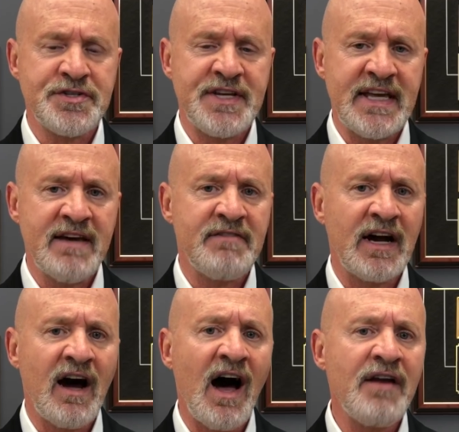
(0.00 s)
to give a
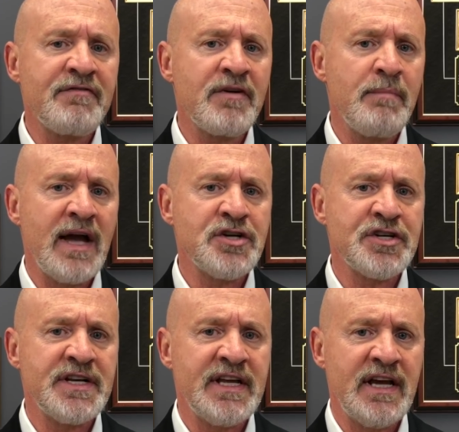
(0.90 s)

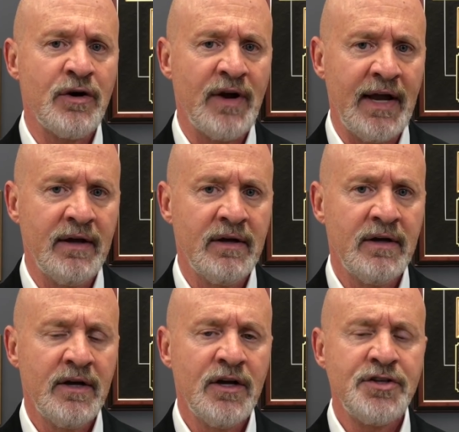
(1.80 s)
confirmation hearing
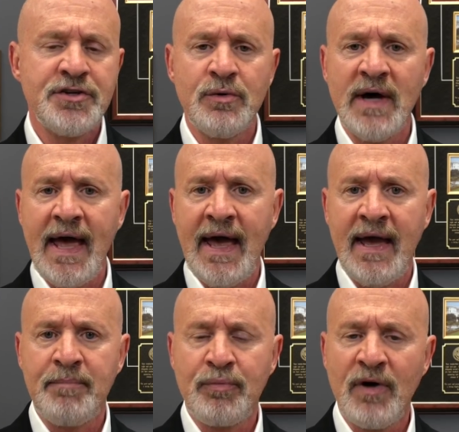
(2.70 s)
to a
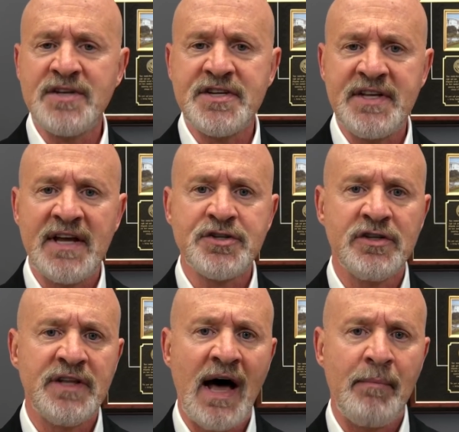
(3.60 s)
presidential
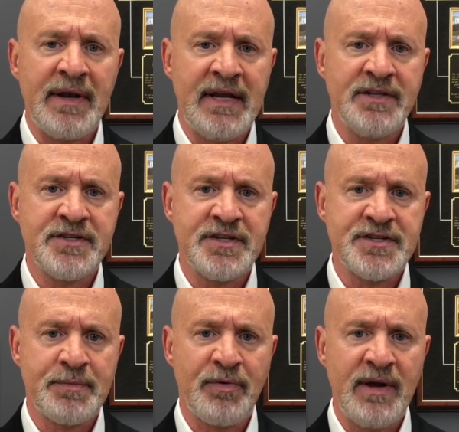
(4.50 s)
nominee to the
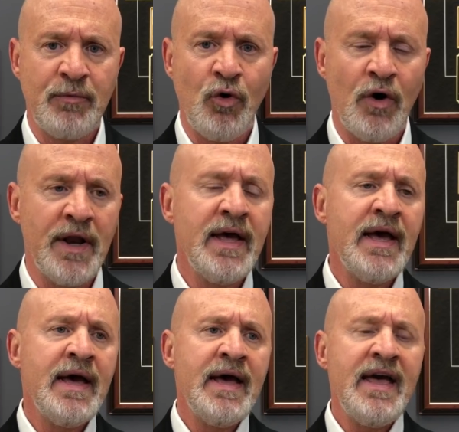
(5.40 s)
Supreme Court,
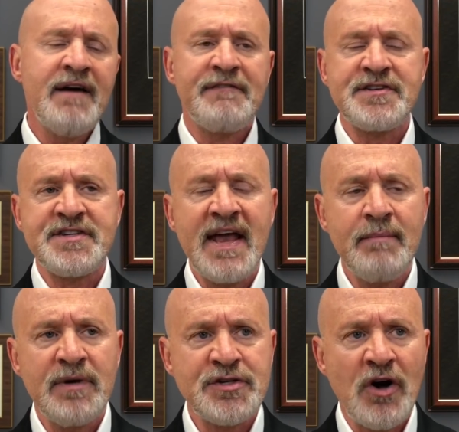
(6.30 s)
if a Senate
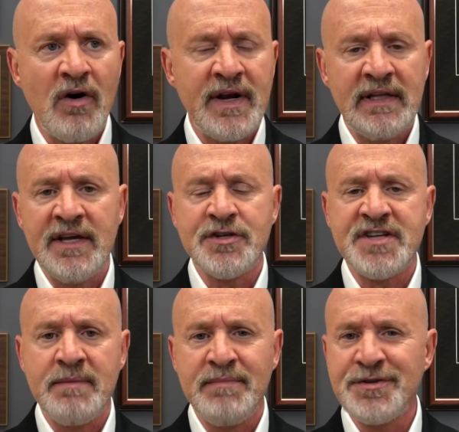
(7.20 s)
Majority Leader
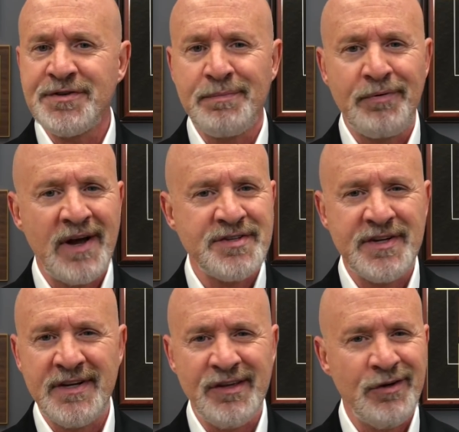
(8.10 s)
said, Mr.
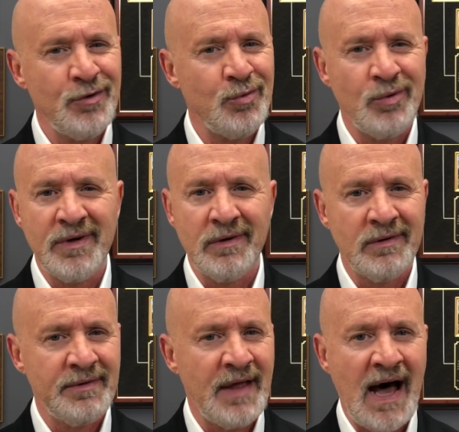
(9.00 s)
President, you will
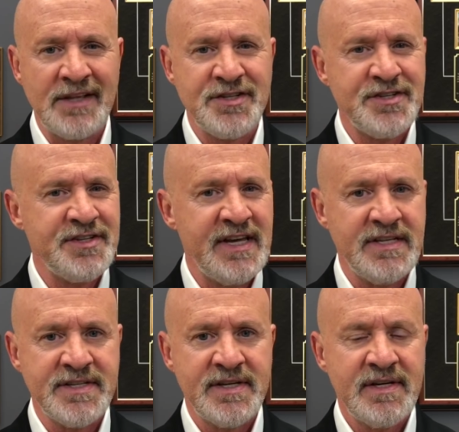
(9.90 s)
not
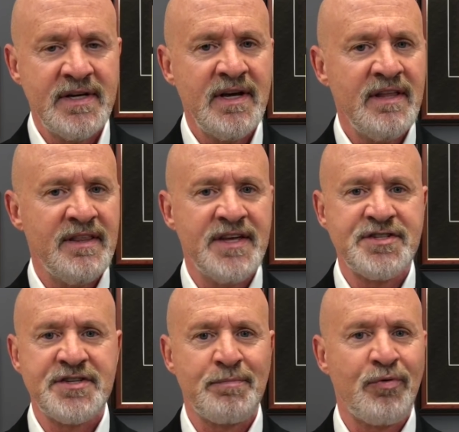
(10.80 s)
seat this
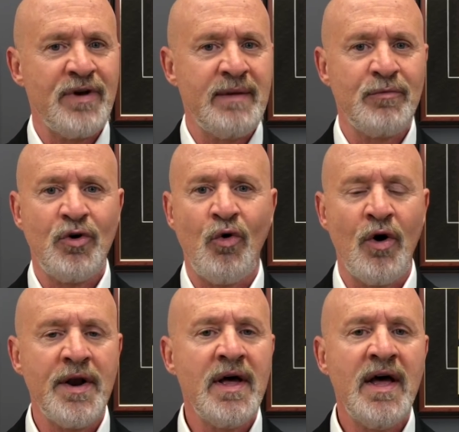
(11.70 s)
Supreme
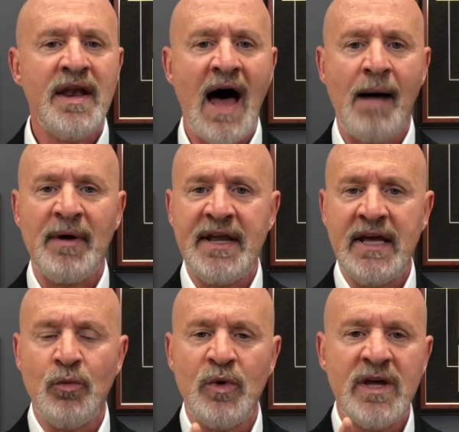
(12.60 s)
Court nominee,
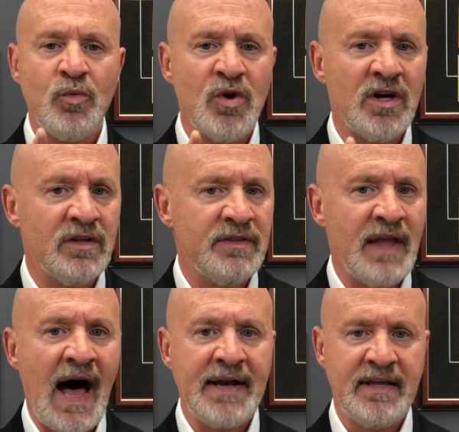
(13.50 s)
we will
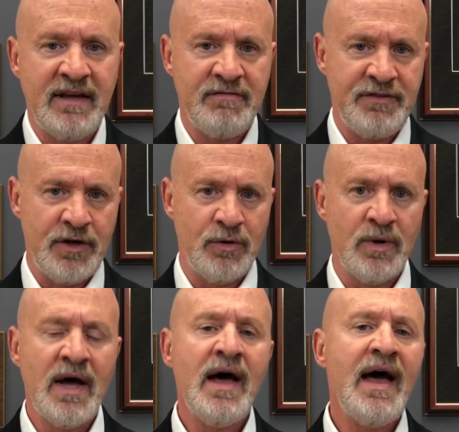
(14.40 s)
not give you
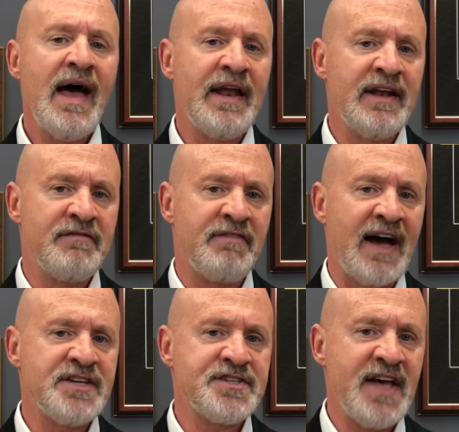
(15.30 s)
an
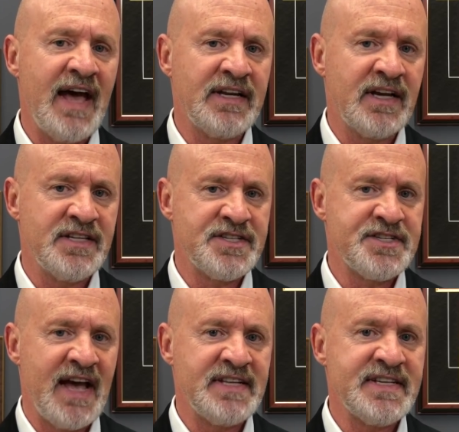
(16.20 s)
advice and
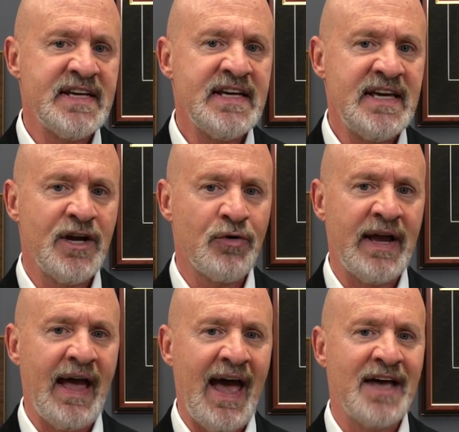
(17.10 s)
consent
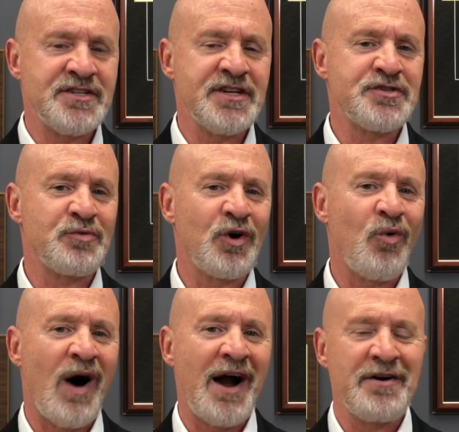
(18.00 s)
hearing as is
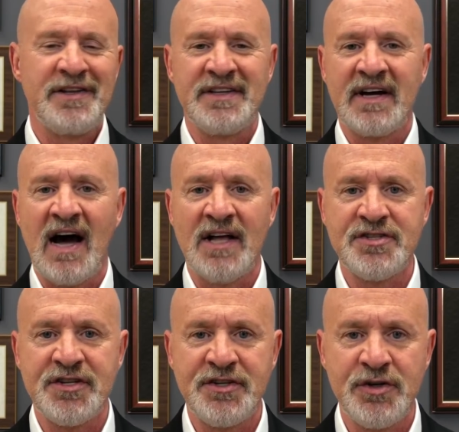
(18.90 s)
required in the
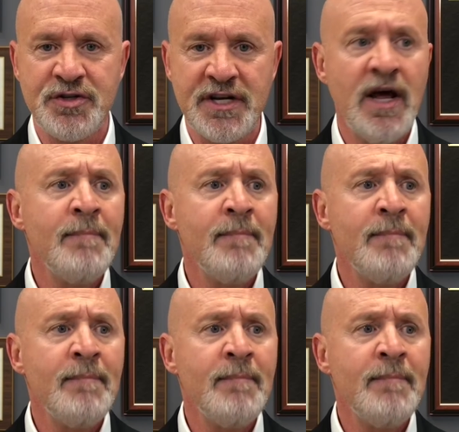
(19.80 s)
Constitution,